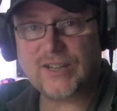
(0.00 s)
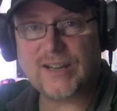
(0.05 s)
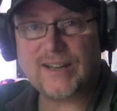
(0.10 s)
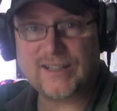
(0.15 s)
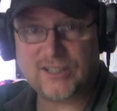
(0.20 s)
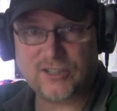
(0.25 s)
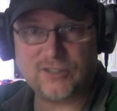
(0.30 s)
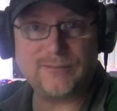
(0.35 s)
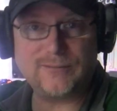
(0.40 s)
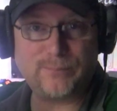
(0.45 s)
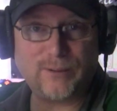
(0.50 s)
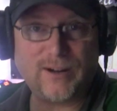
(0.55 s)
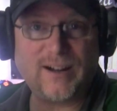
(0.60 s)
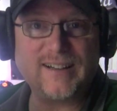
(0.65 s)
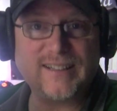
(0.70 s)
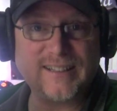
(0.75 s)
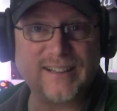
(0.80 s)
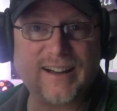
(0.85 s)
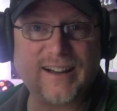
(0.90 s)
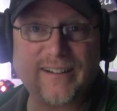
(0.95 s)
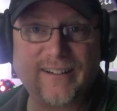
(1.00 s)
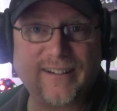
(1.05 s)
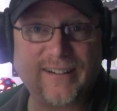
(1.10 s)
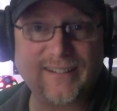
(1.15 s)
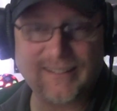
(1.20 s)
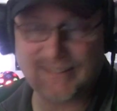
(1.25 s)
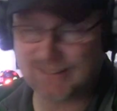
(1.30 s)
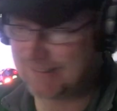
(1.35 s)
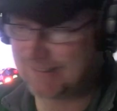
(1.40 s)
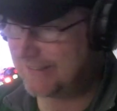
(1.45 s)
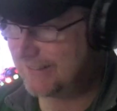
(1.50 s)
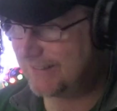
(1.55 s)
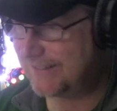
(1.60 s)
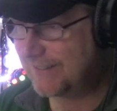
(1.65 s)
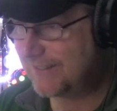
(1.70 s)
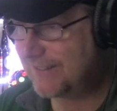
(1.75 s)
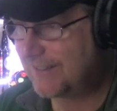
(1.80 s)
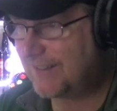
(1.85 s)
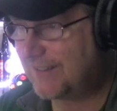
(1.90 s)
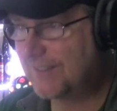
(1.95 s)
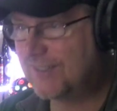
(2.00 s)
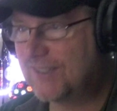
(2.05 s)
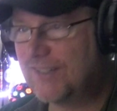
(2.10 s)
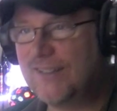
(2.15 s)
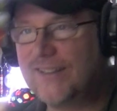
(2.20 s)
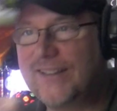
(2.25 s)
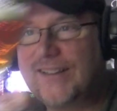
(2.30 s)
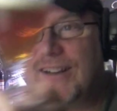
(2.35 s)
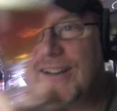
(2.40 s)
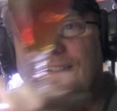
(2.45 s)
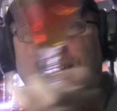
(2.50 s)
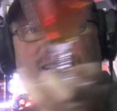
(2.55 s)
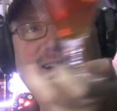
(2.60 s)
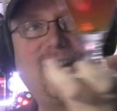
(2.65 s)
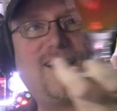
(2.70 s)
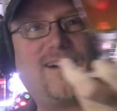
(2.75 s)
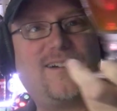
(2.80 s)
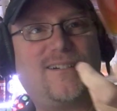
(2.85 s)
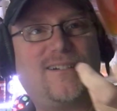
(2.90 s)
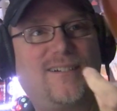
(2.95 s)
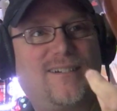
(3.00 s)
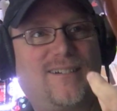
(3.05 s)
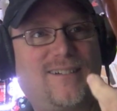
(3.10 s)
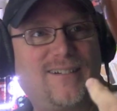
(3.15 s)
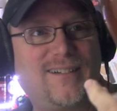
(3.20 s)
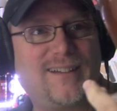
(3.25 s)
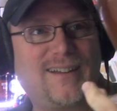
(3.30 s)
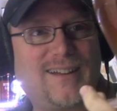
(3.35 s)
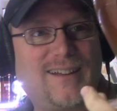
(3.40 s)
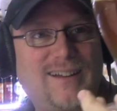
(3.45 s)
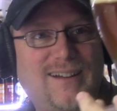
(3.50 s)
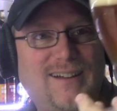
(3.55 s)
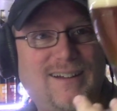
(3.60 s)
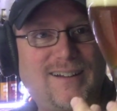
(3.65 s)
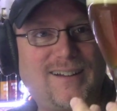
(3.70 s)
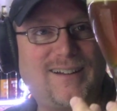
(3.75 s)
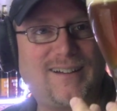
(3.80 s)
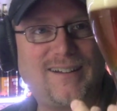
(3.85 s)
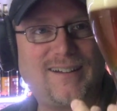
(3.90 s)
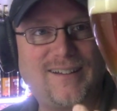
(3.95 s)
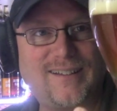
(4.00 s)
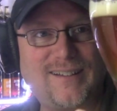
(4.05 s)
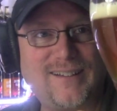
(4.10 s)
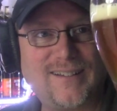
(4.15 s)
got a good body on her. I'll tell you that right now. Oh, yeah.